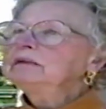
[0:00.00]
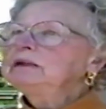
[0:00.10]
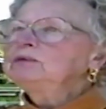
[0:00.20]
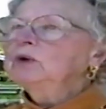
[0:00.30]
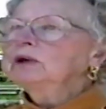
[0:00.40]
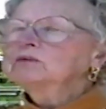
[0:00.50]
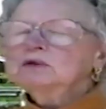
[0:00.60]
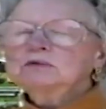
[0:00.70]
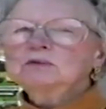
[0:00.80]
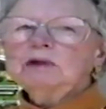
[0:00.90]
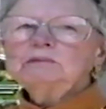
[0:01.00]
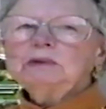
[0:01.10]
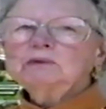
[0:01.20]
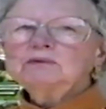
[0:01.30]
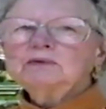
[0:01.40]
he drank 6 or 8
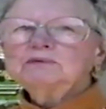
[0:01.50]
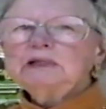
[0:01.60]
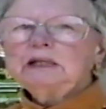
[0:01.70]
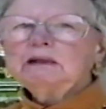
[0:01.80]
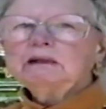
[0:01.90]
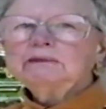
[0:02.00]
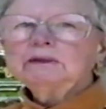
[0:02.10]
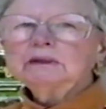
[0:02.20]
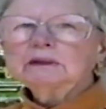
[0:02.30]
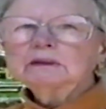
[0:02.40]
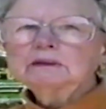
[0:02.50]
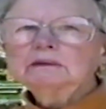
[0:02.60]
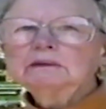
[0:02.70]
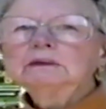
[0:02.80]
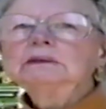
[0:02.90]
beers every day, I think.
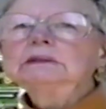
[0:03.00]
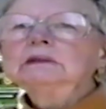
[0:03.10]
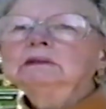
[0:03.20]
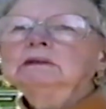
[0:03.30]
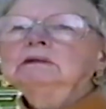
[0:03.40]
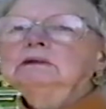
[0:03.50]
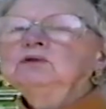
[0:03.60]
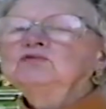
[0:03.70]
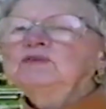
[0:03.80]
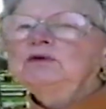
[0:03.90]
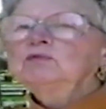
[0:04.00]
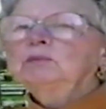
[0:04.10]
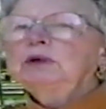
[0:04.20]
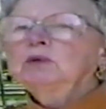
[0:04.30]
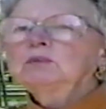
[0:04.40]
His favorite
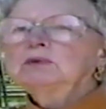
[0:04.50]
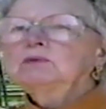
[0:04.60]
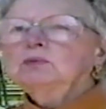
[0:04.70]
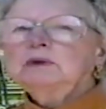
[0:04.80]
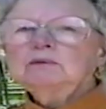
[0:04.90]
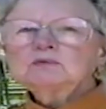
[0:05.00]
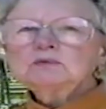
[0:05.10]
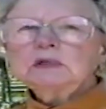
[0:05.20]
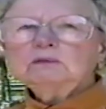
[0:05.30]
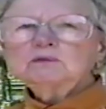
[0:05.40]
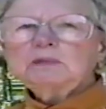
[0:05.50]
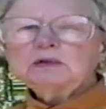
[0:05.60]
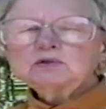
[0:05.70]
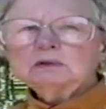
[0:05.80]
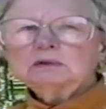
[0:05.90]
beer was whatever was on
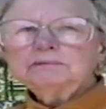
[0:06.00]
special.